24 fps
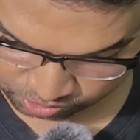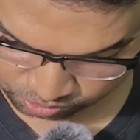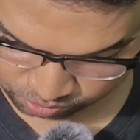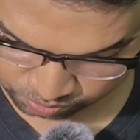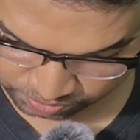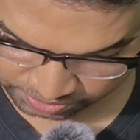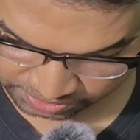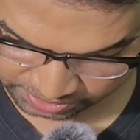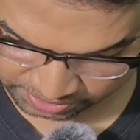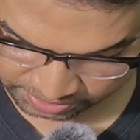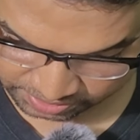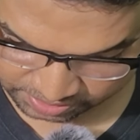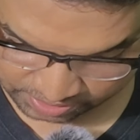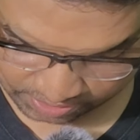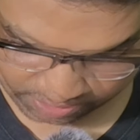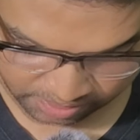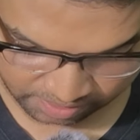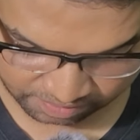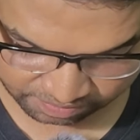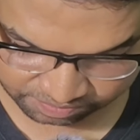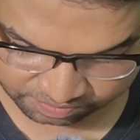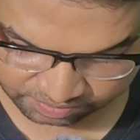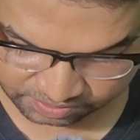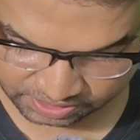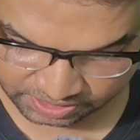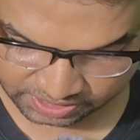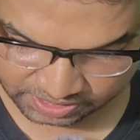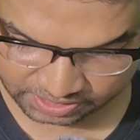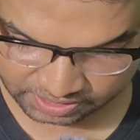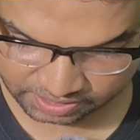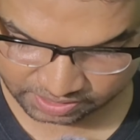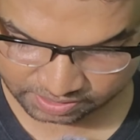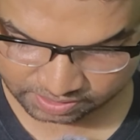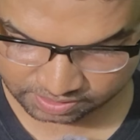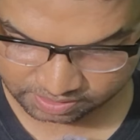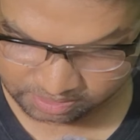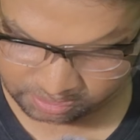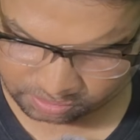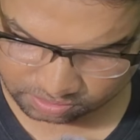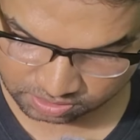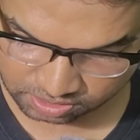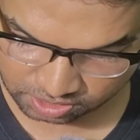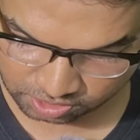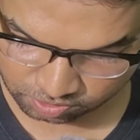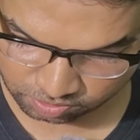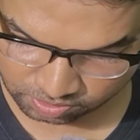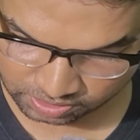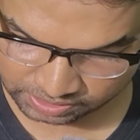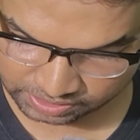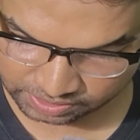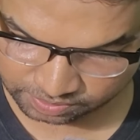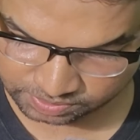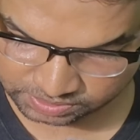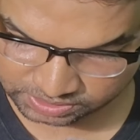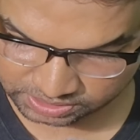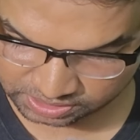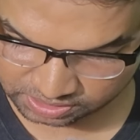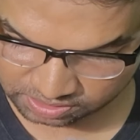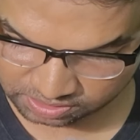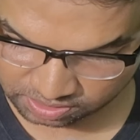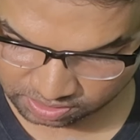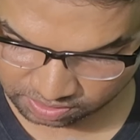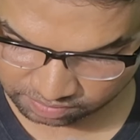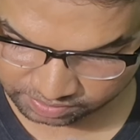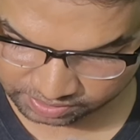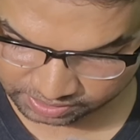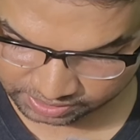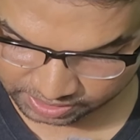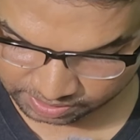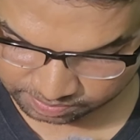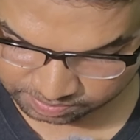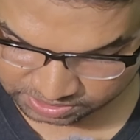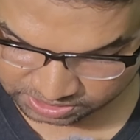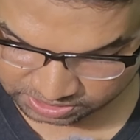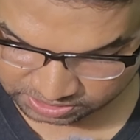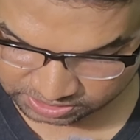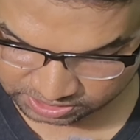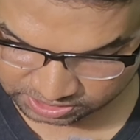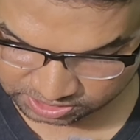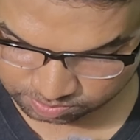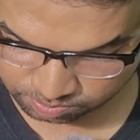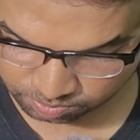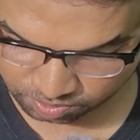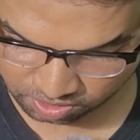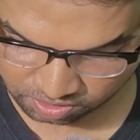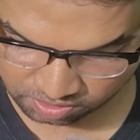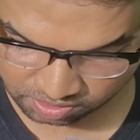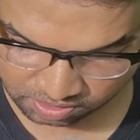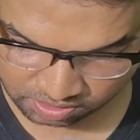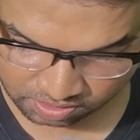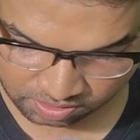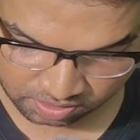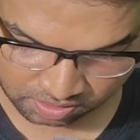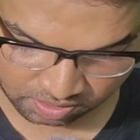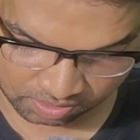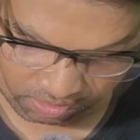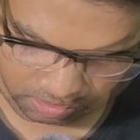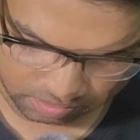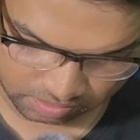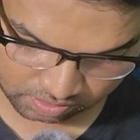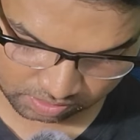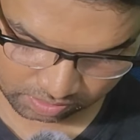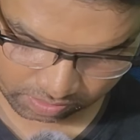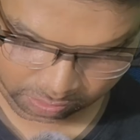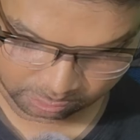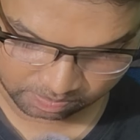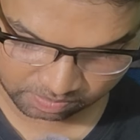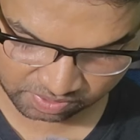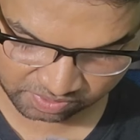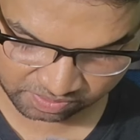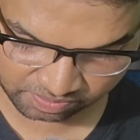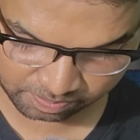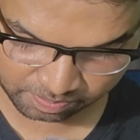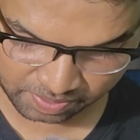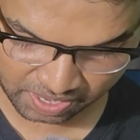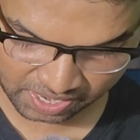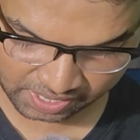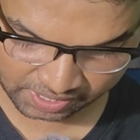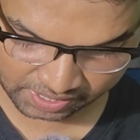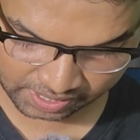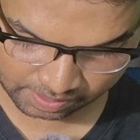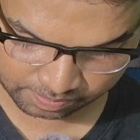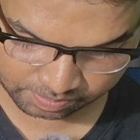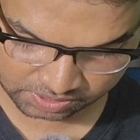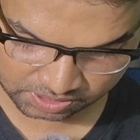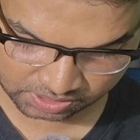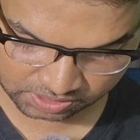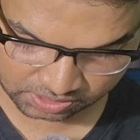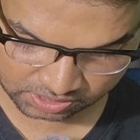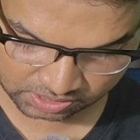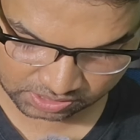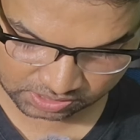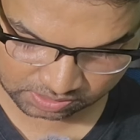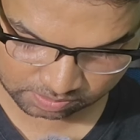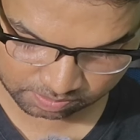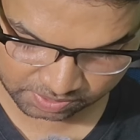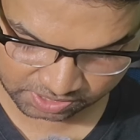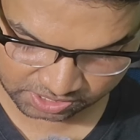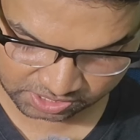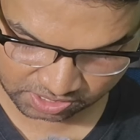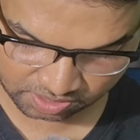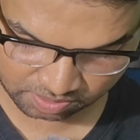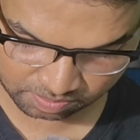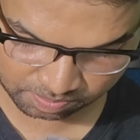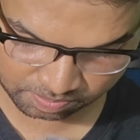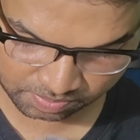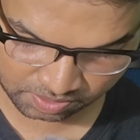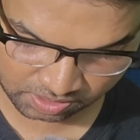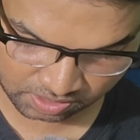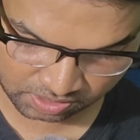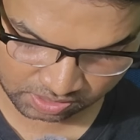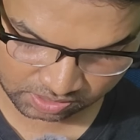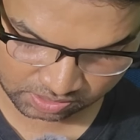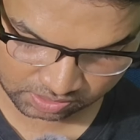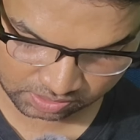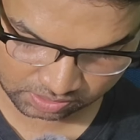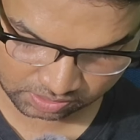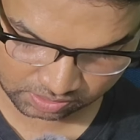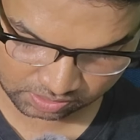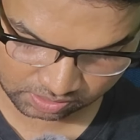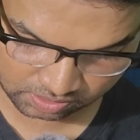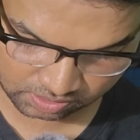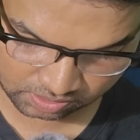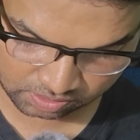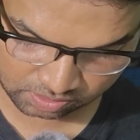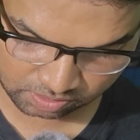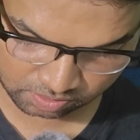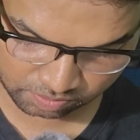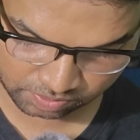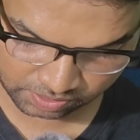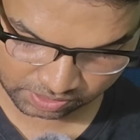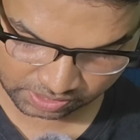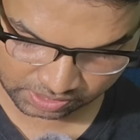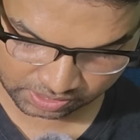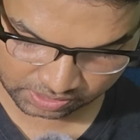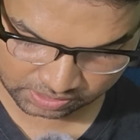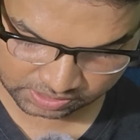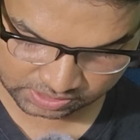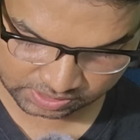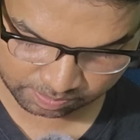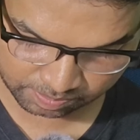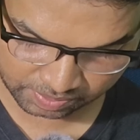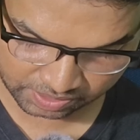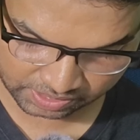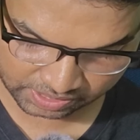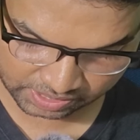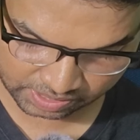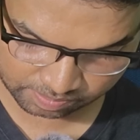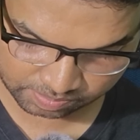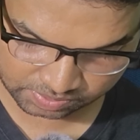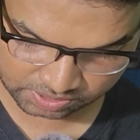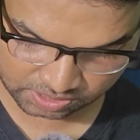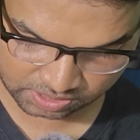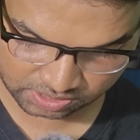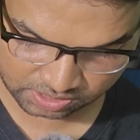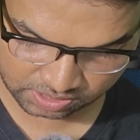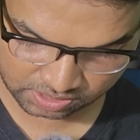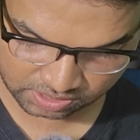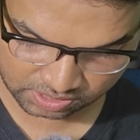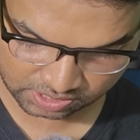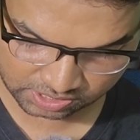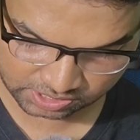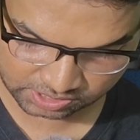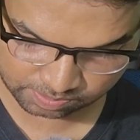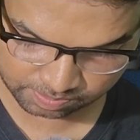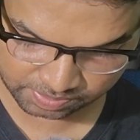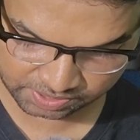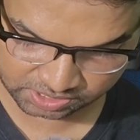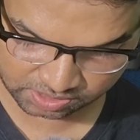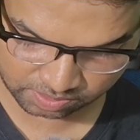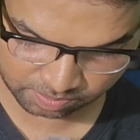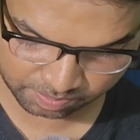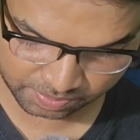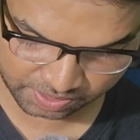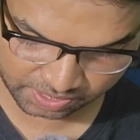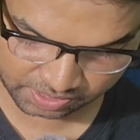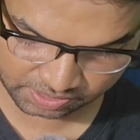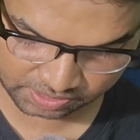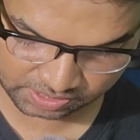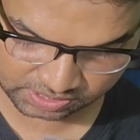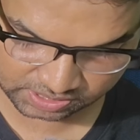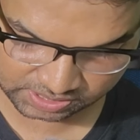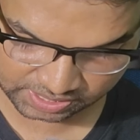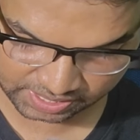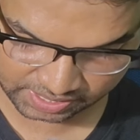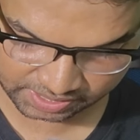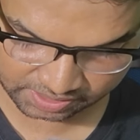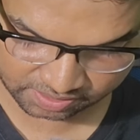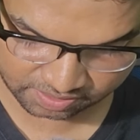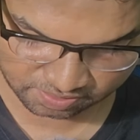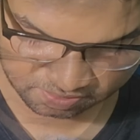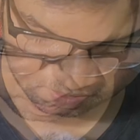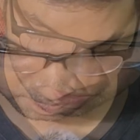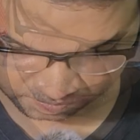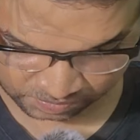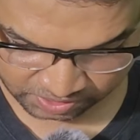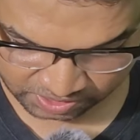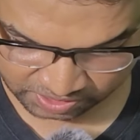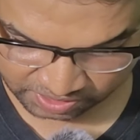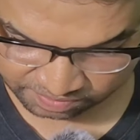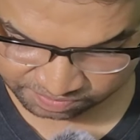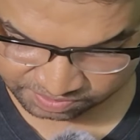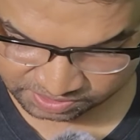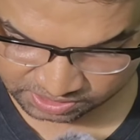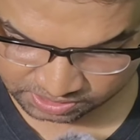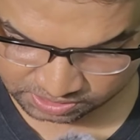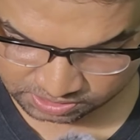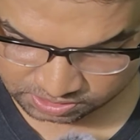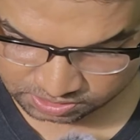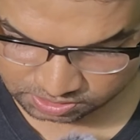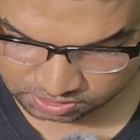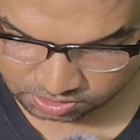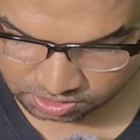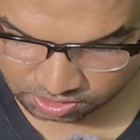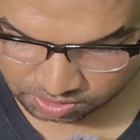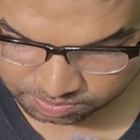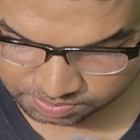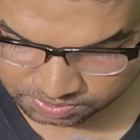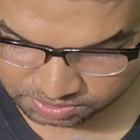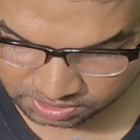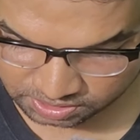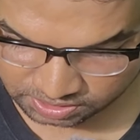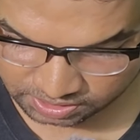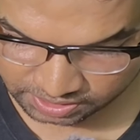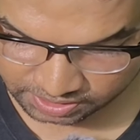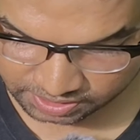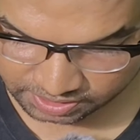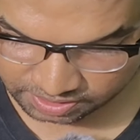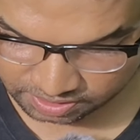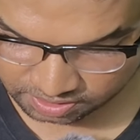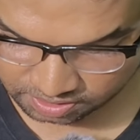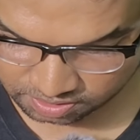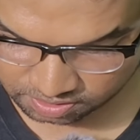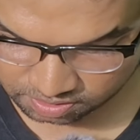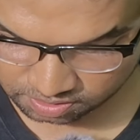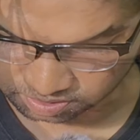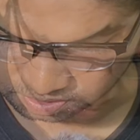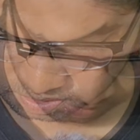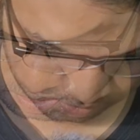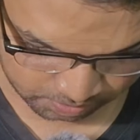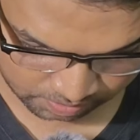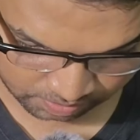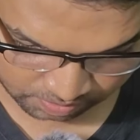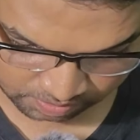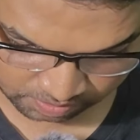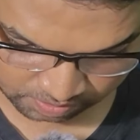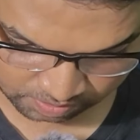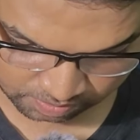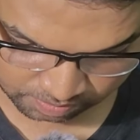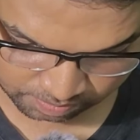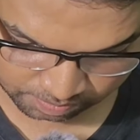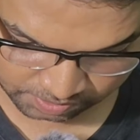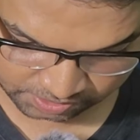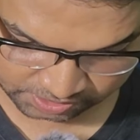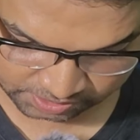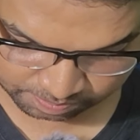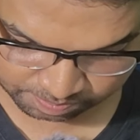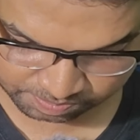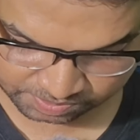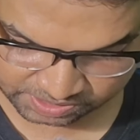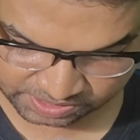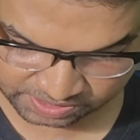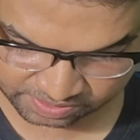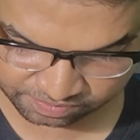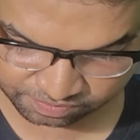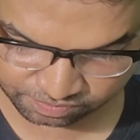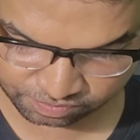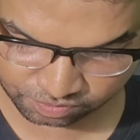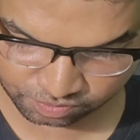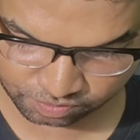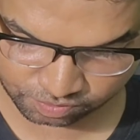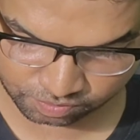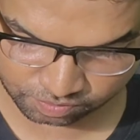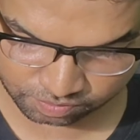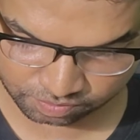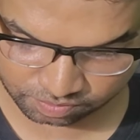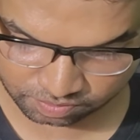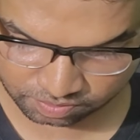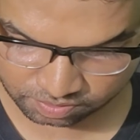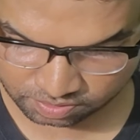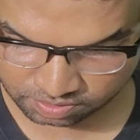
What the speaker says: queen f3. Not only give check after capturing this pawn. If black capture this bishop, we can simply capture his bishop by this knight. f6 stops that idea. Bishop c4.